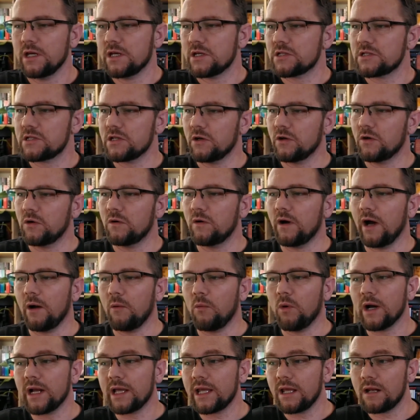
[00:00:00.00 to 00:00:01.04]
So I
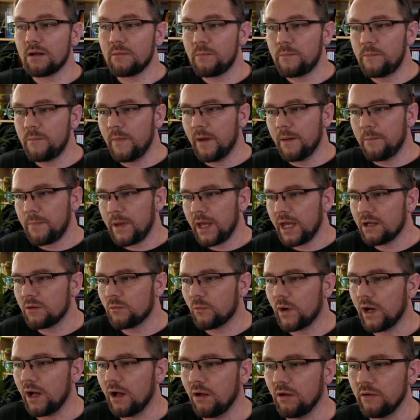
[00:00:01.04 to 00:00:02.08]
want to get a pen
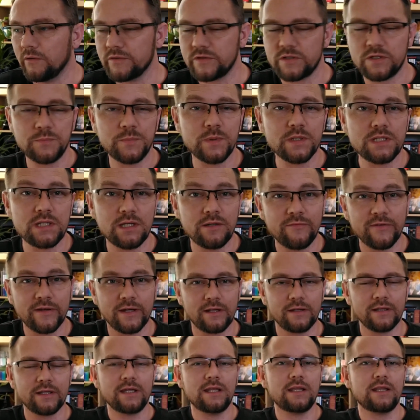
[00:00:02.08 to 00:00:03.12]
well.
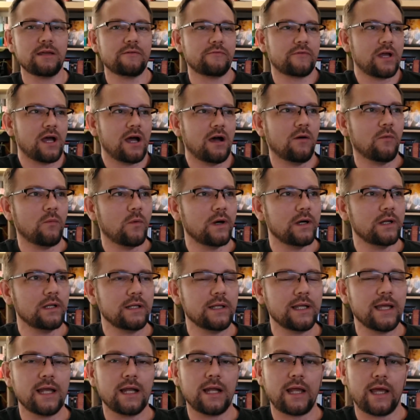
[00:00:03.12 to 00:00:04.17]
Specifically, they've got one
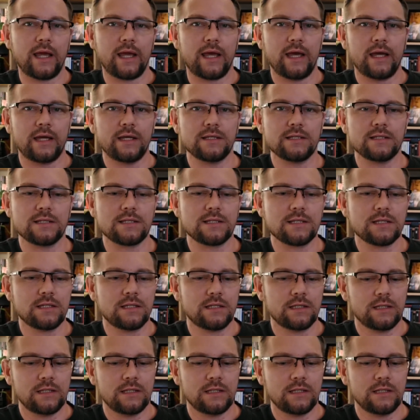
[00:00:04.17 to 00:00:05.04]
that has,